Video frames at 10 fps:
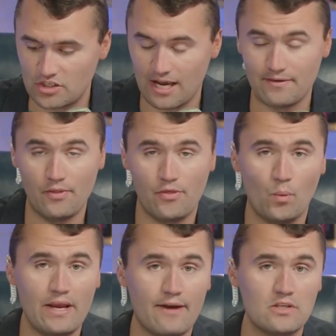7th,
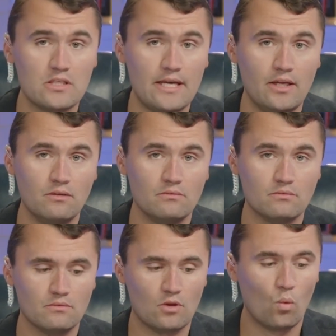we have seen
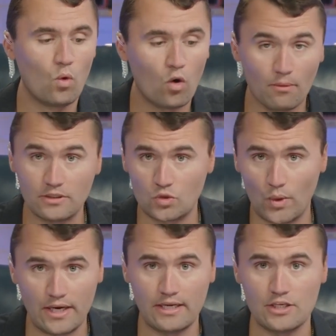the war
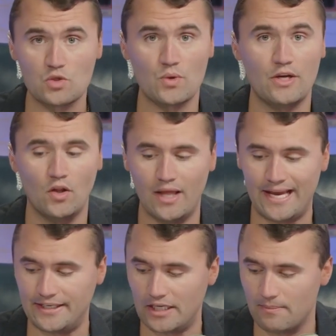between Israel
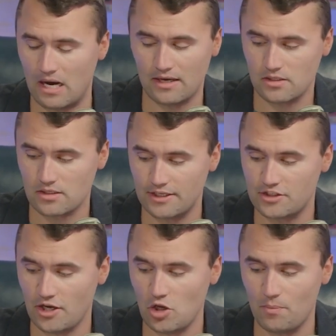and Hamas
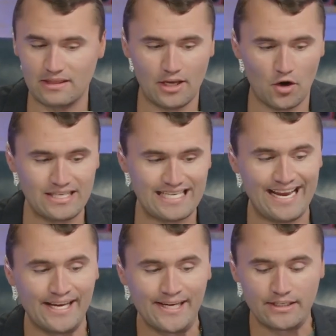continue, but there is
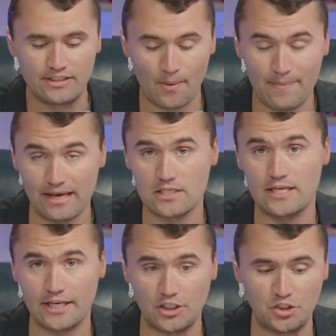a
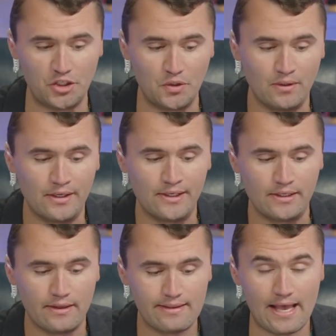domestic issue
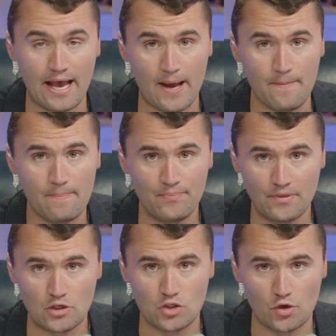that
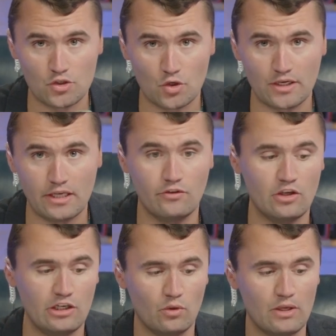is also
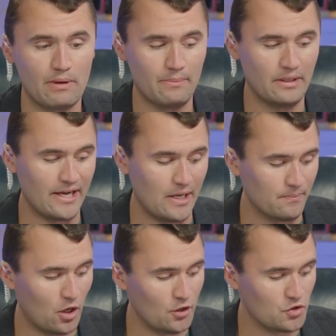continually bubbling
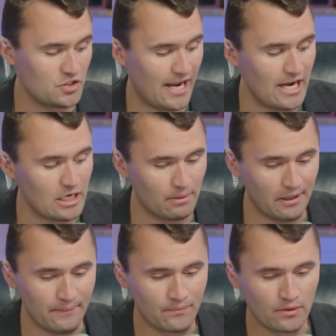up.
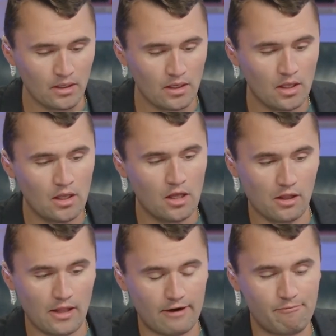Understandably,
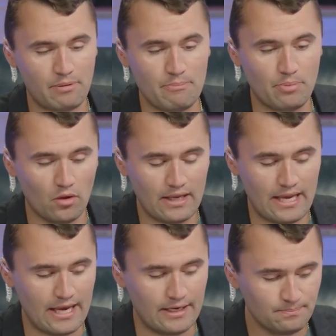a lot of people
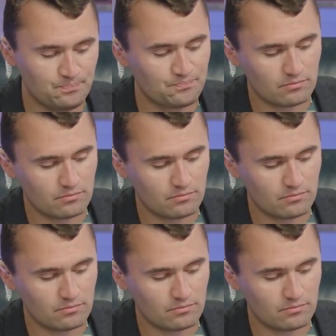in